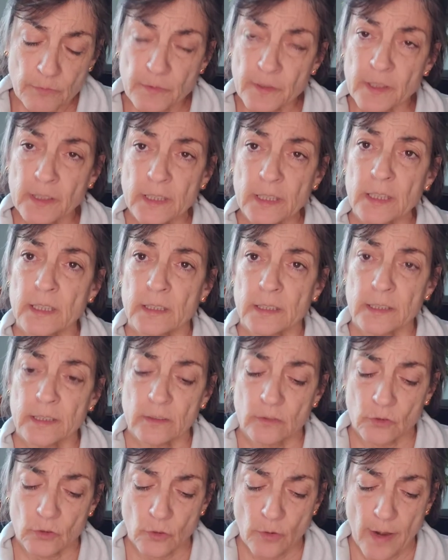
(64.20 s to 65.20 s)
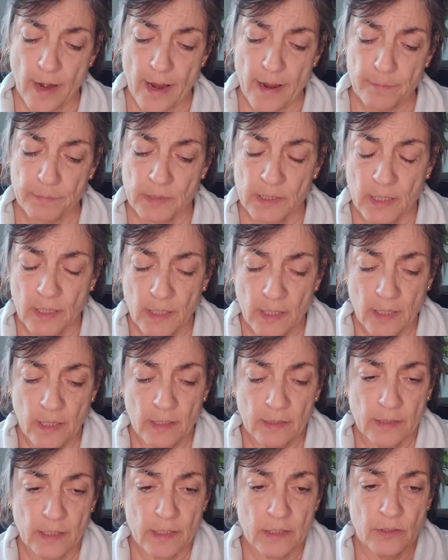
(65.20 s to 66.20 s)
feeling a little trapped,
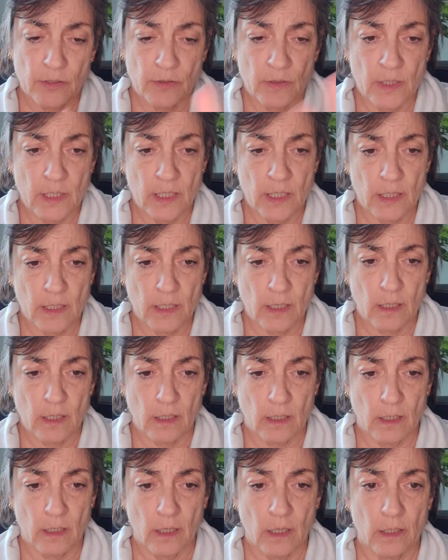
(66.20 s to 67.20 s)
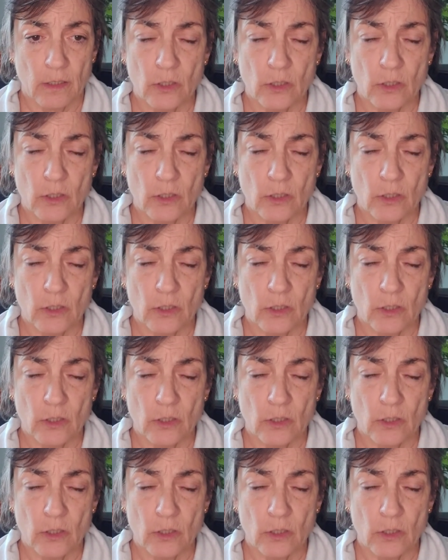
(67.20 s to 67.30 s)
like you need a,